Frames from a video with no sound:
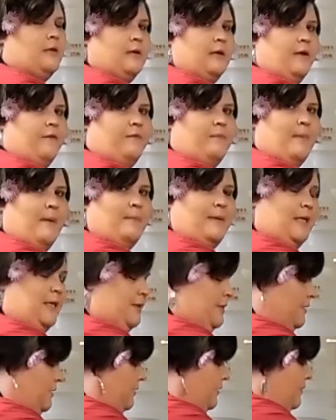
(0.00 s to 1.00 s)
turn off my
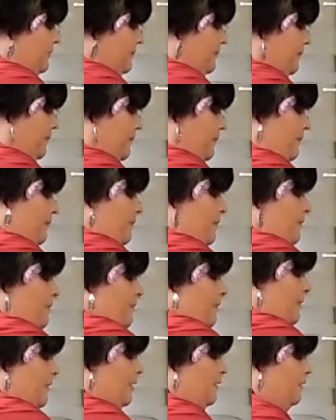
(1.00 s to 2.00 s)
mixer.
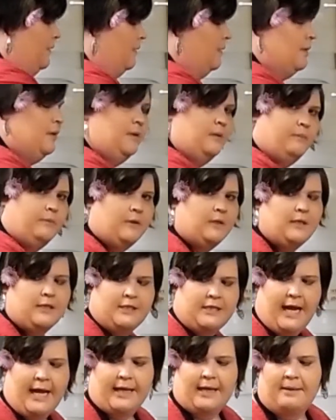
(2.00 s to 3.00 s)
I'm going
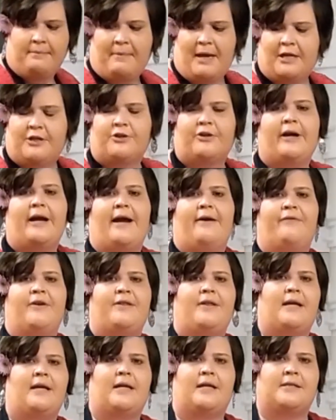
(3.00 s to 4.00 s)
to check it, make sure
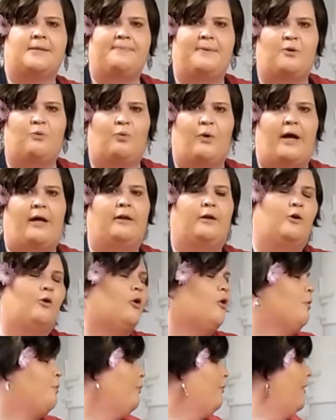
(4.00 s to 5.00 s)
everything has been well
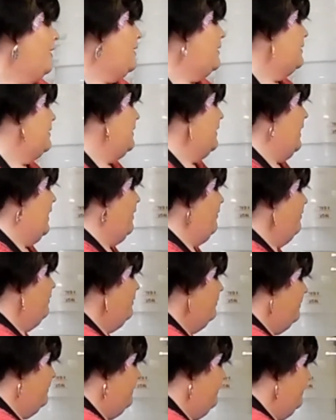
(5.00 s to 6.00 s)
incorporated together.